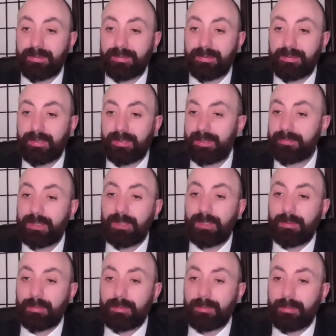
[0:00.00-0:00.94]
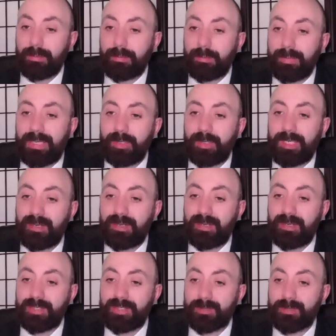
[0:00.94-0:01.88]
Ben agrees and says
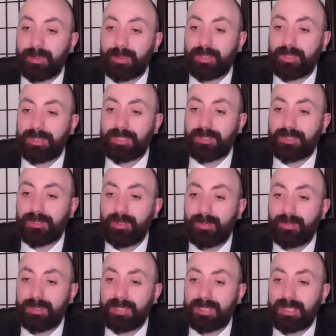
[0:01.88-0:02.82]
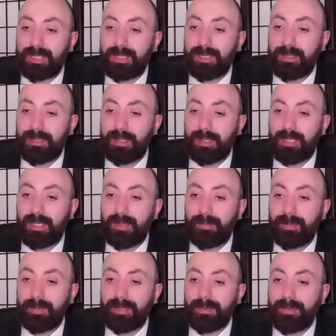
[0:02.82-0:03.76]
Farage is pushed enormously
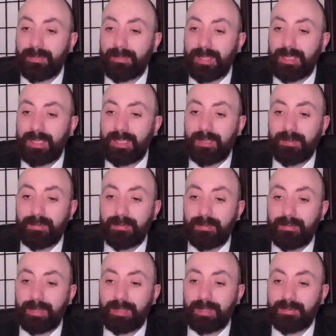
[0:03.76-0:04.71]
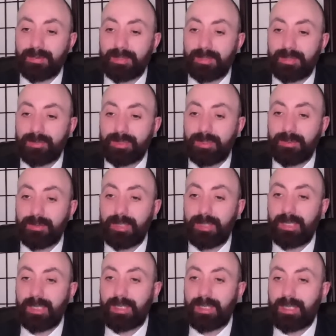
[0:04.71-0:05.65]
by the media. That's very true.
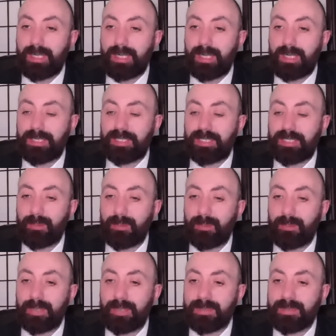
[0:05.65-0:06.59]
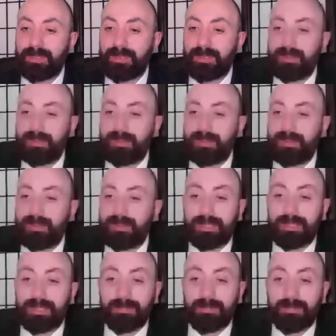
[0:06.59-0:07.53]
AJ Williamson
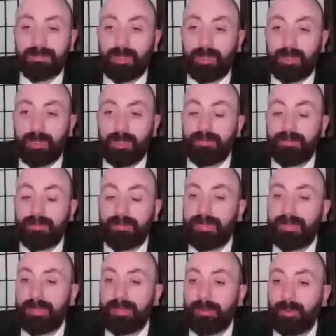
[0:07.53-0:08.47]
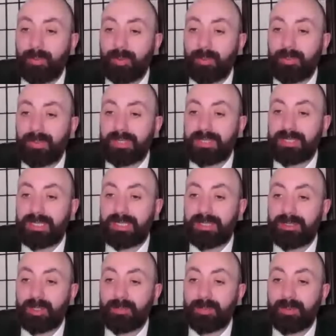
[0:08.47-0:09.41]
says, following on from that all publicity is
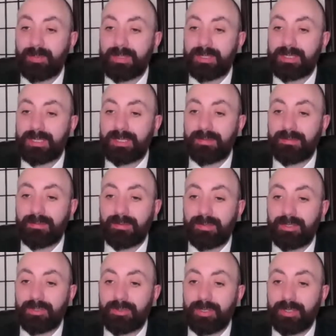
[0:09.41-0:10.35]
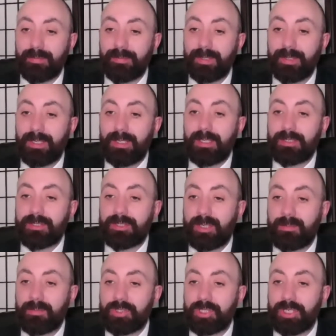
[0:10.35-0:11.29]
good publicity. Very true. Tom
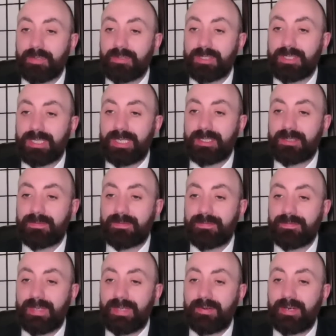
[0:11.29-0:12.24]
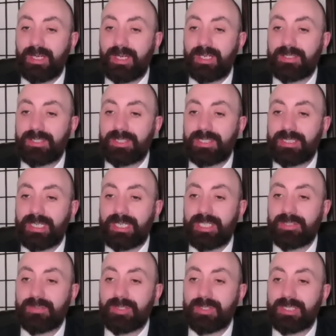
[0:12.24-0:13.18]
Jode says, Farage is
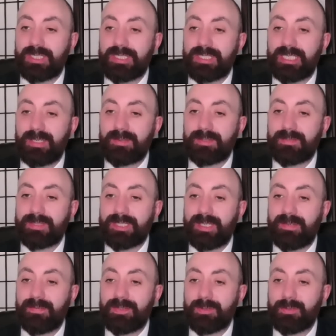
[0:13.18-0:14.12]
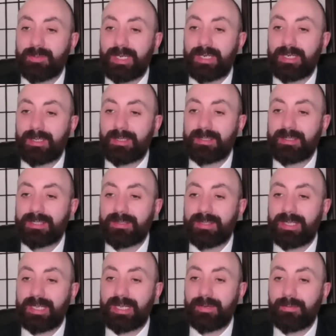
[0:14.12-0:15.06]
dangerous. He sells himself as a radical instead of
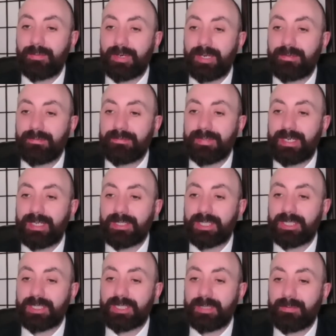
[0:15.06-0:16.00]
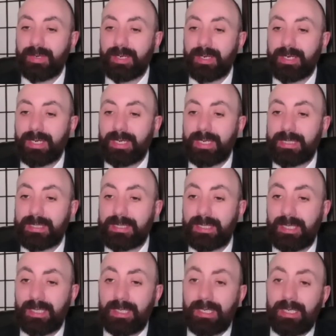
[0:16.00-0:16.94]
the outright fascist he really is.
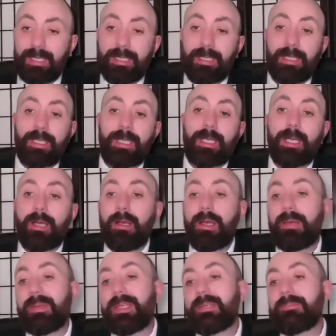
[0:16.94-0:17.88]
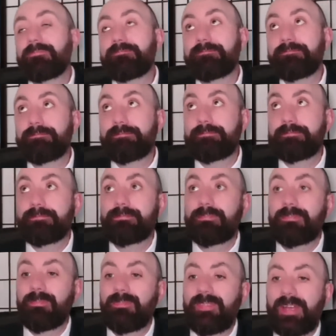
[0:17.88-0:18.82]
I mean,
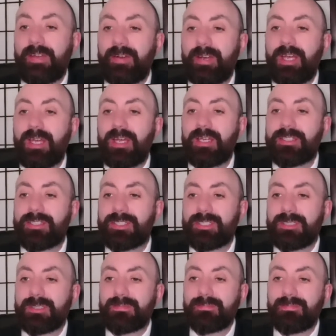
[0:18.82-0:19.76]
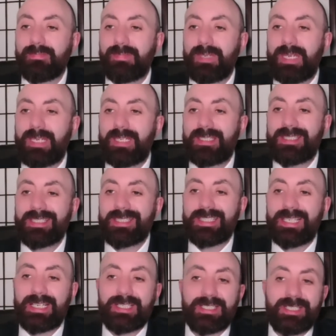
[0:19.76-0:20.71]
Farage is
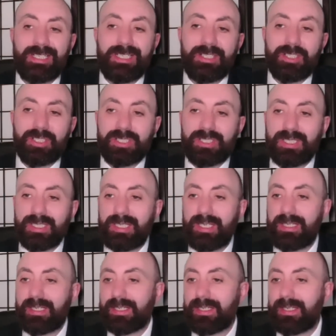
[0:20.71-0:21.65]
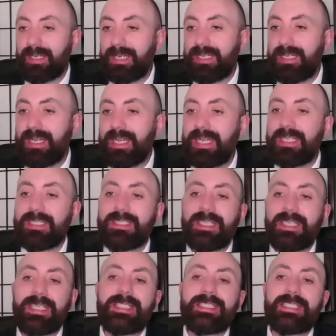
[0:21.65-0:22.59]
essentially just the kind of... He's
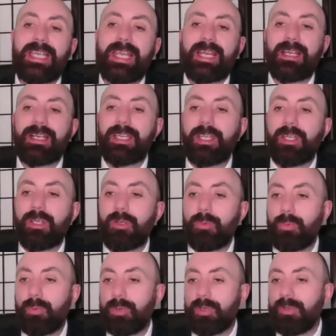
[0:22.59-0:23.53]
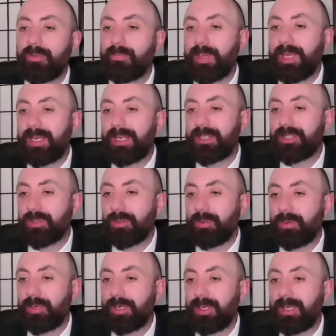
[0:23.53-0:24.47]
exactly who would have been a
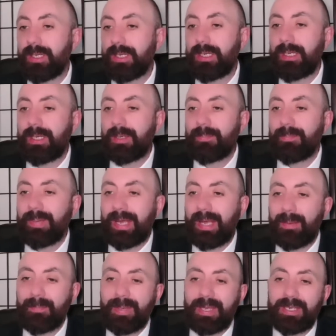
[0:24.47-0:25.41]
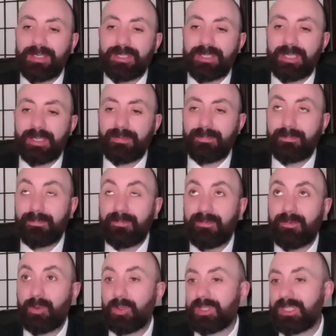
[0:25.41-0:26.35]
Tory backbencher
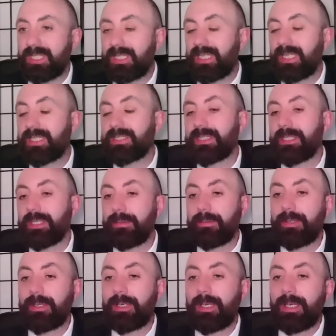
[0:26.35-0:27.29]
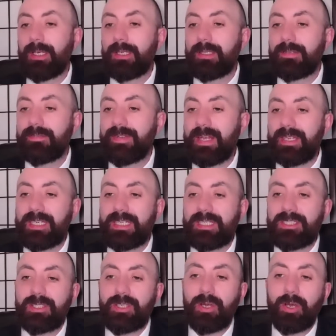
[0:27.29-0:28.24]
40 years ago. The fact that
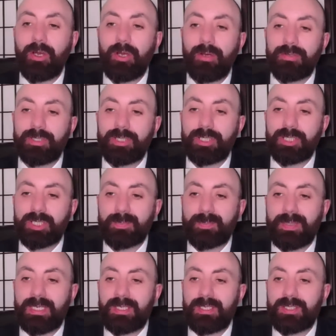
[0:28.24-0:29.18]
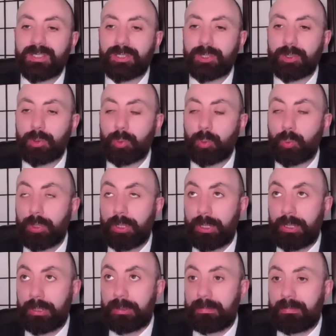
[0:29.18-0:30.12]
he's not just speaks to,
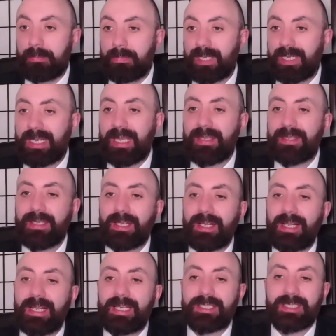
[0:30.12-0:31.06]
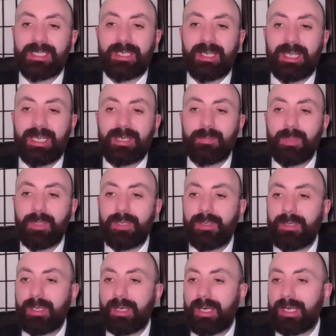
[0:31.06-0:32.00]
again, the class
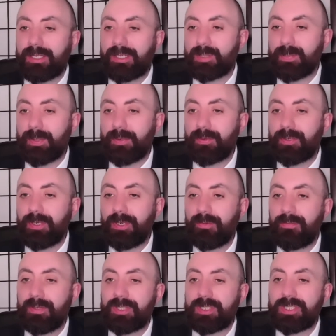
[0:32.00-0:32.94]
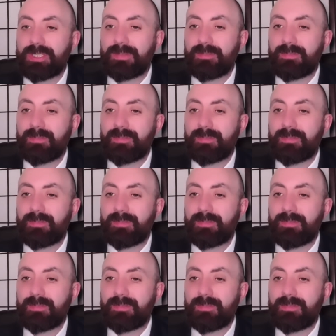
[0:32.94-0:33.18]
alignment that I spoke of, which